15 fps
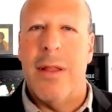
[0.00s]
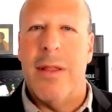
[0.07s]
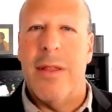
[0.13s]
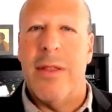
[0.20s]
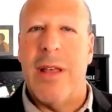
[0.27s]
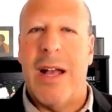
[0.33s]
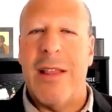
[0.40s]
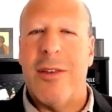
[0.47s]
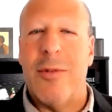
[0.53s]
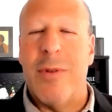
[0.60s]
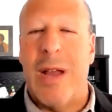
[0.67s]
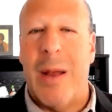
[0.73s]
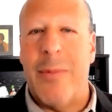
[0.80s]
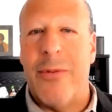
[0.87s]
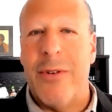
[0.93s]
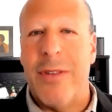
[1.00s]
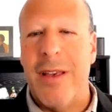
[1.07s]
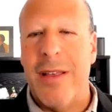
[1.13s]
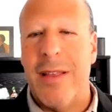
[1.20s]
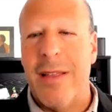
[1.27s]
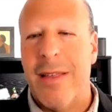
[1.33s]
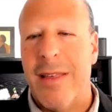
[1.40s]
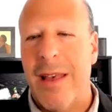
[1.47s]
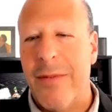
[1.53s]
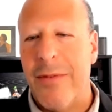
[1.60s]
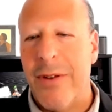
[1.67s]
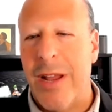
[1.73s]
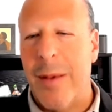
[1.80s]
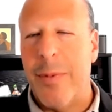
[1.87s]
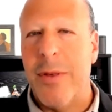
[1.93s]
That's a wrap for season
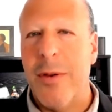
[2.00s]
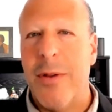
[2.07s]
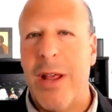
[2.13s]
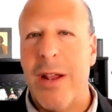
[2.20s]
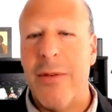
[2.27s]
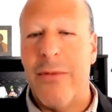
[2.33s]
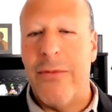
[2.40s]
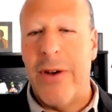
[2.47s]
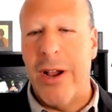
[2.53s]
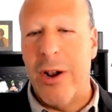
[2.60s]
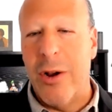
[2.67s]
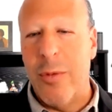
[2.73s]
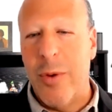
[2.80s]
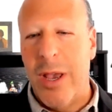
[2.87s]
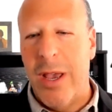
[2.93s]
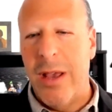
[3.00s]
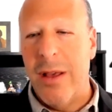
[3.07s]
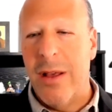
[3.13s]
7, episode 8 of Fire Away.